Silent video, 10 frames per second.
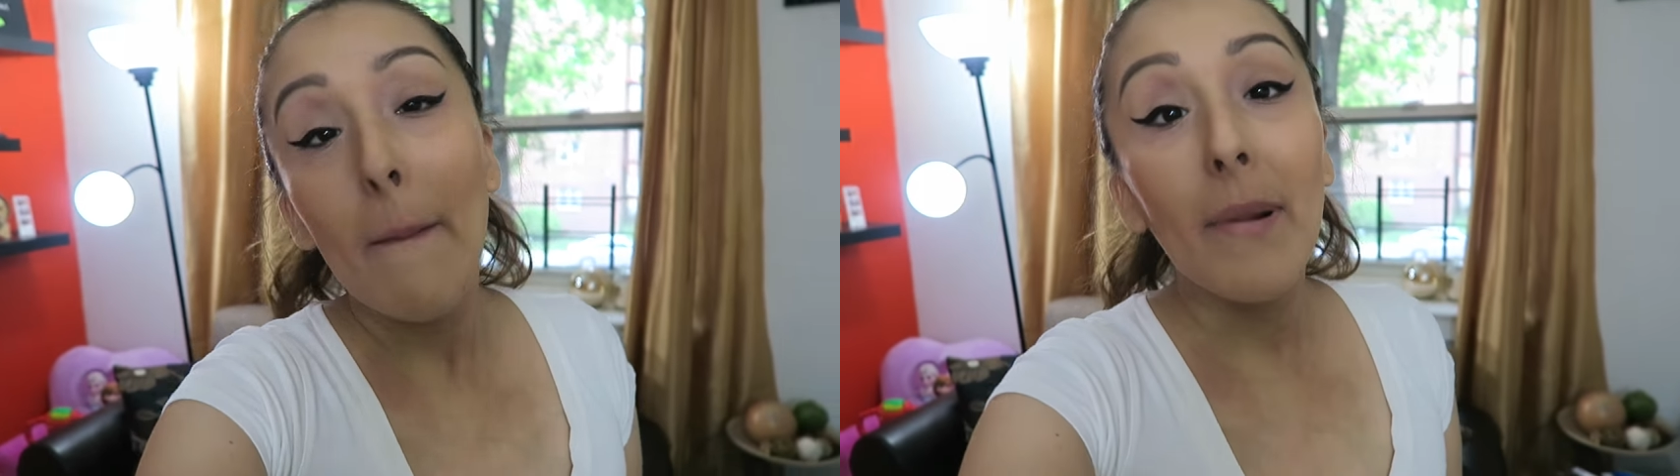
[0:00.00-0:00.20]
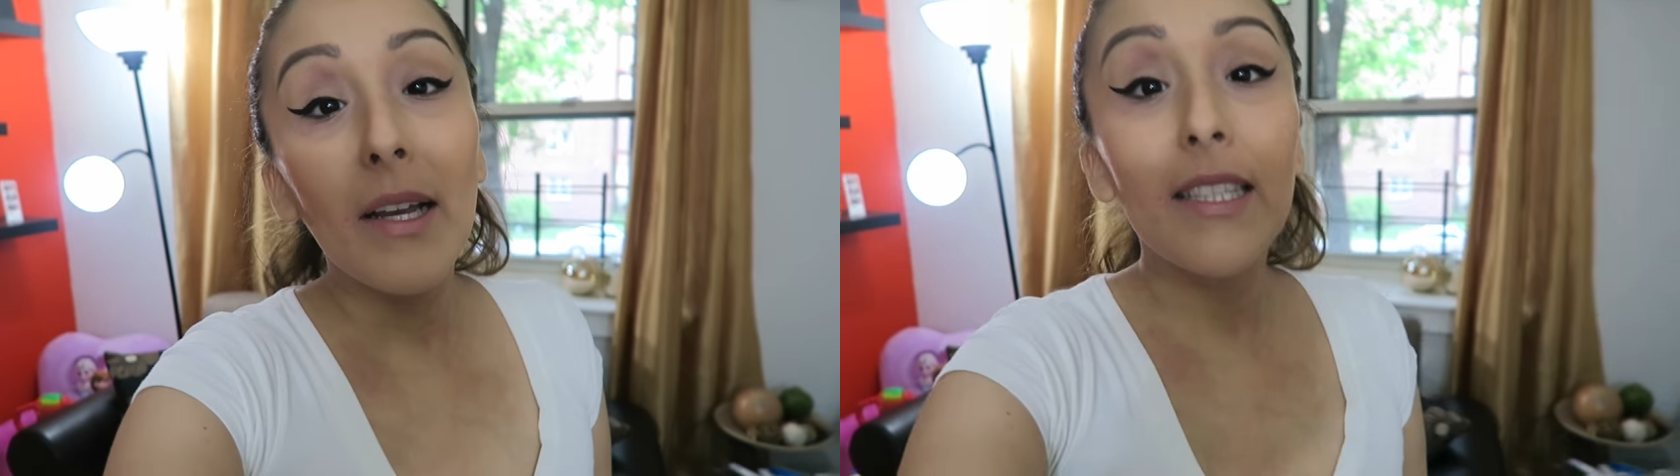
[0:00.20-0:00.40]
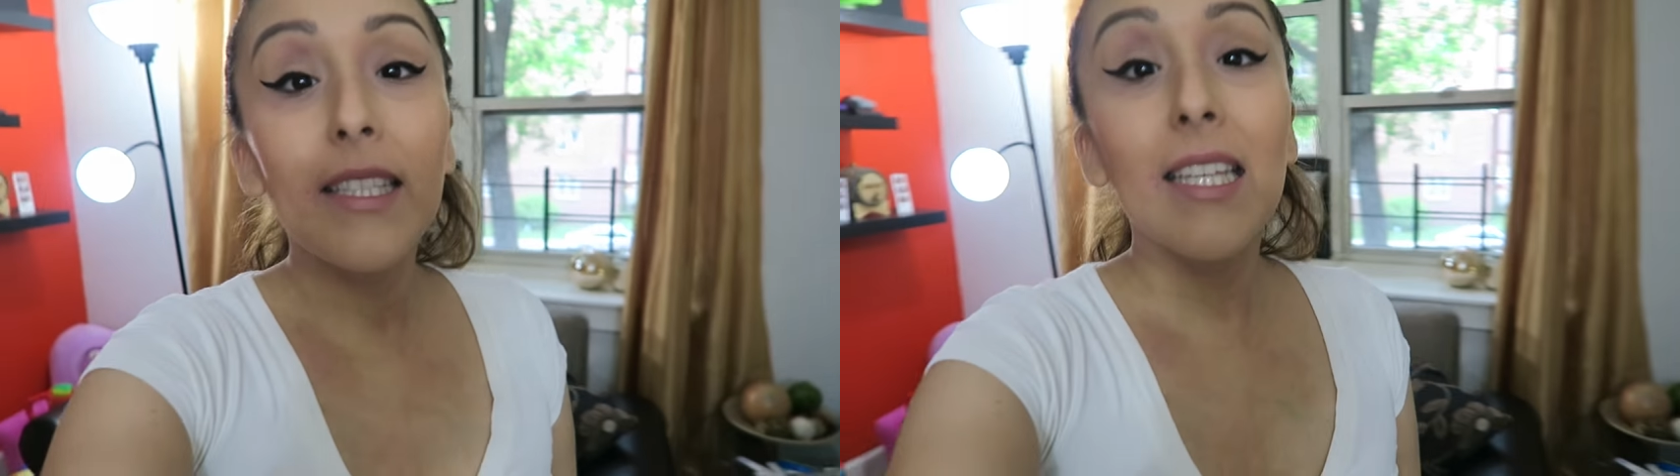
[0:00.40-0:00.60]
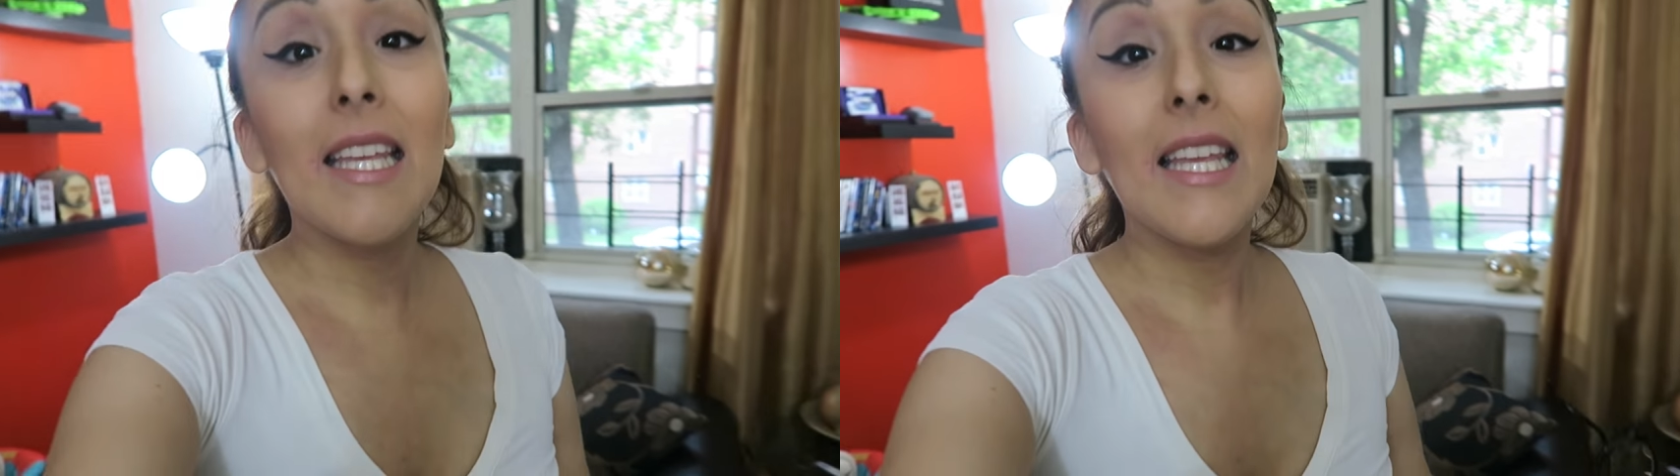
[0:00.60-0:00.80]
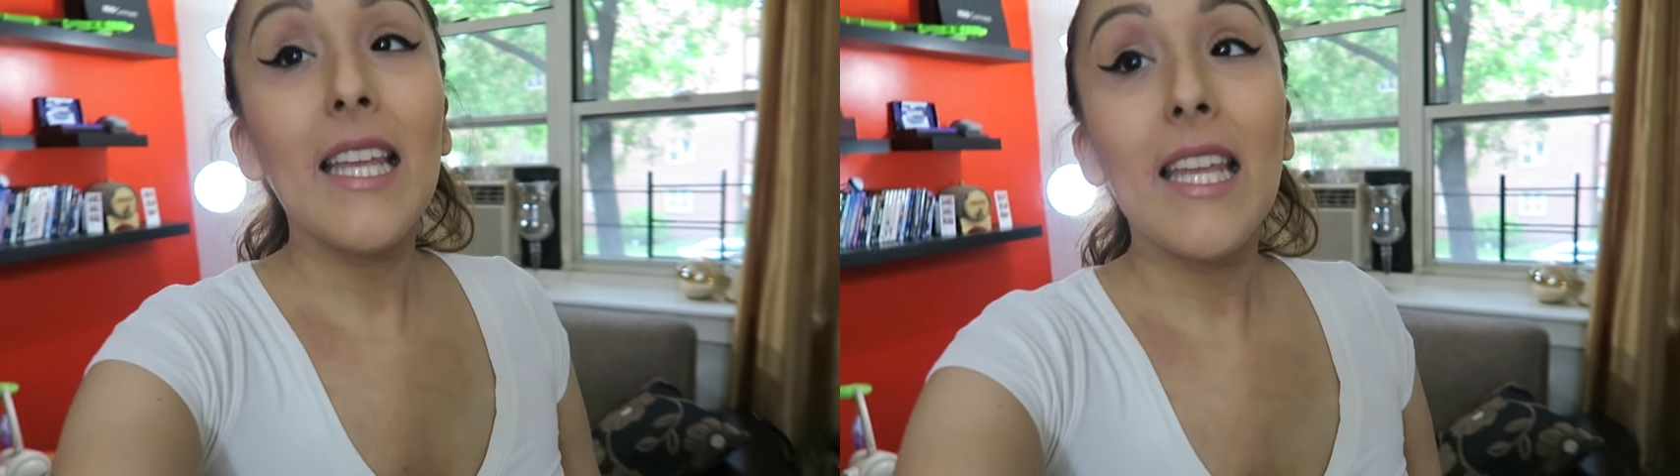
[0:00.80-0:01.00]
But
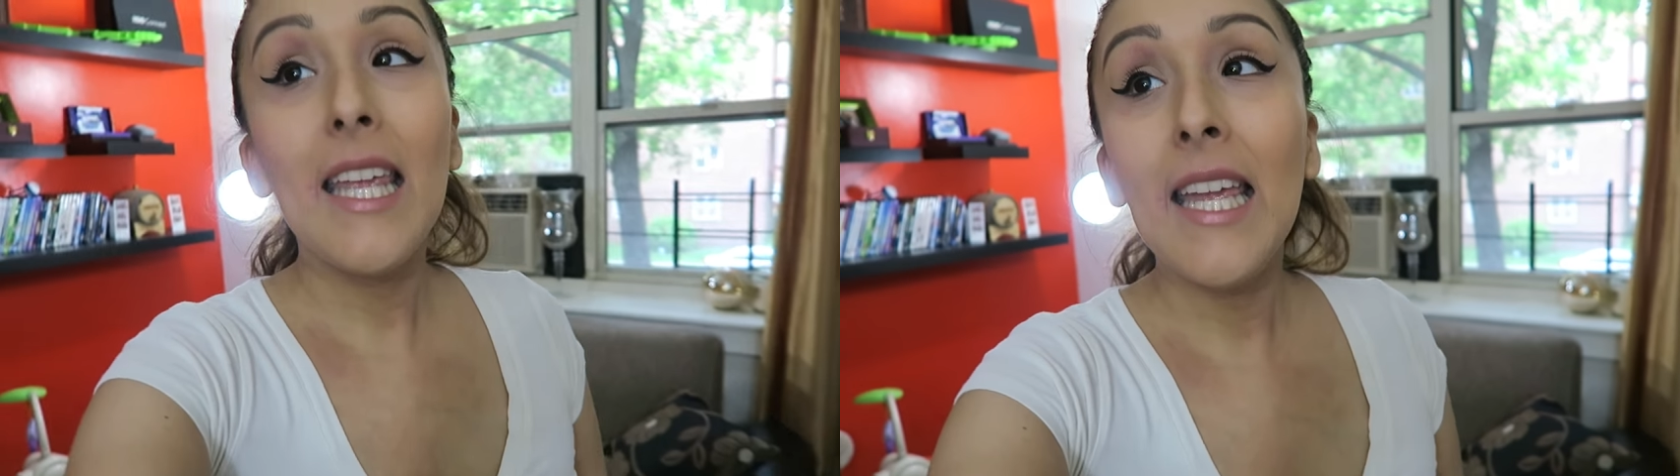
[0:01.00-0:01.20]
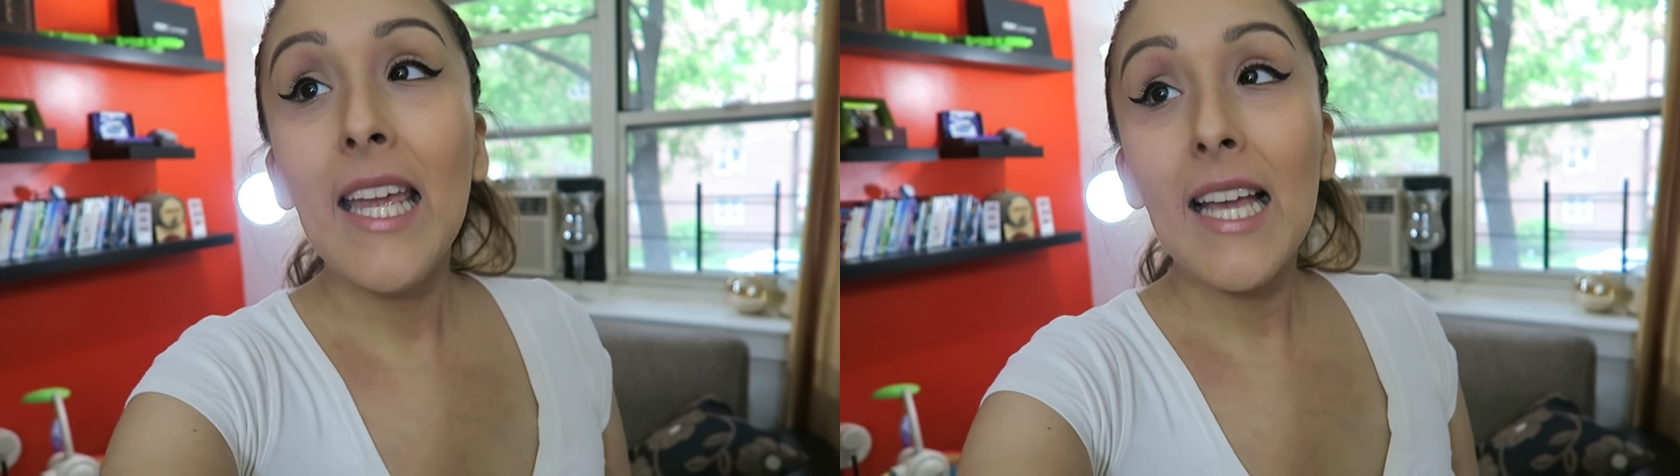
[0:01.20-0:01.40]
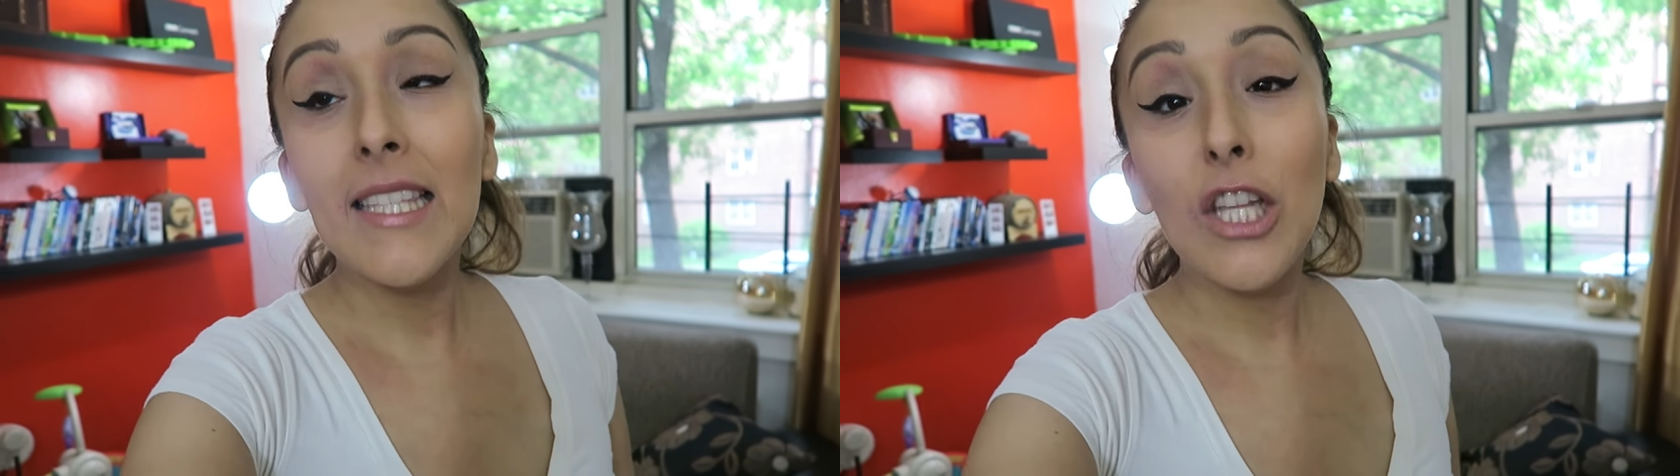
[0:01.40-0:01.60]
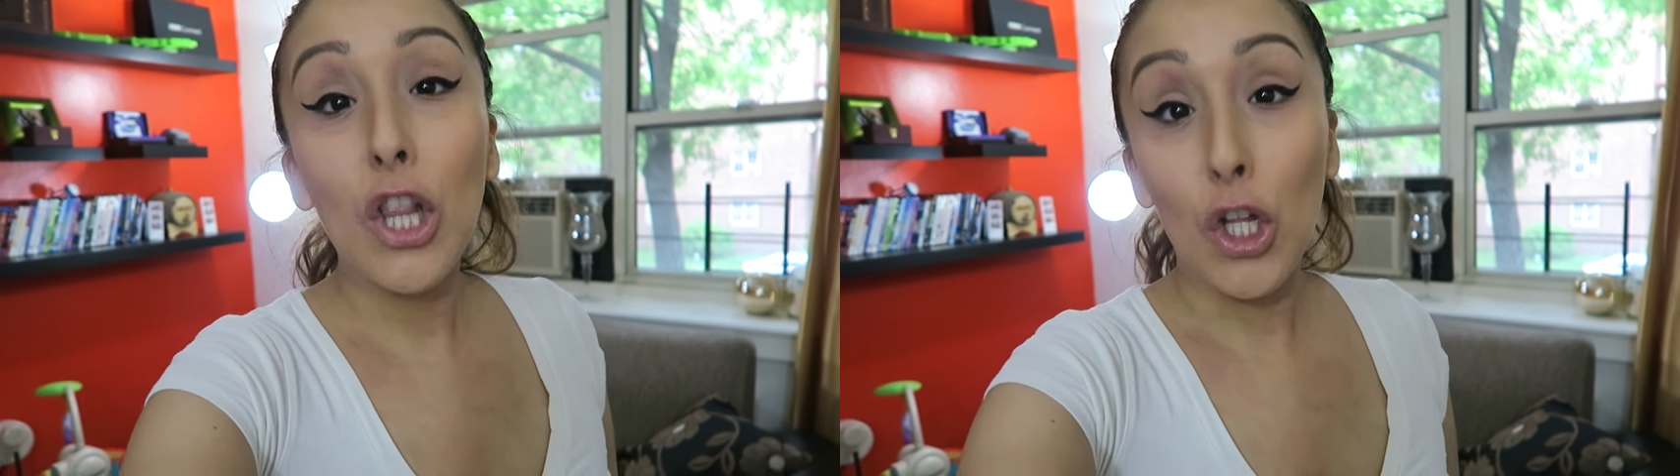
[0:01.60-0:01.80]
he hasn't